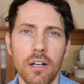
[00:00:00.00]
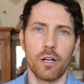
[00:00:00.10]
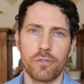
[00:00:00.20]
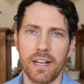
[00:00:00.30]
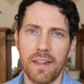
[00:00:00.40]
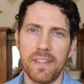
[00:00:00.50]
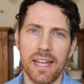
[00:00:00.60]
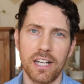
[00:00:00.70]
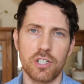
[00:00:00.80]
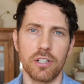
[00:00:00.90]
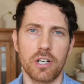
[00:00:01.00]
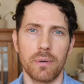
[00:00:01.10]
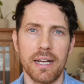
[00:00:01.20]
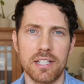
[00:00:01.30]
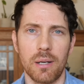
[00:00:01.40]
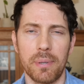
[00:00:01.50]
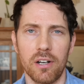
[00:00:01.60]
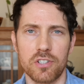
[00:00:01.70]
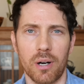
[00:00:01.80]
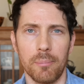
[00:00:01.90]
Now forget the ancient Greeks, it
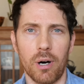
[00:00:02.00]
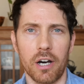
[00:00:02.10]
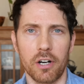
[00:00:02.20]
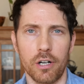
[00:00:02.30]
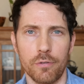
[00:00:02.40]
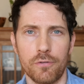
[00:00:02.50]
appears our modern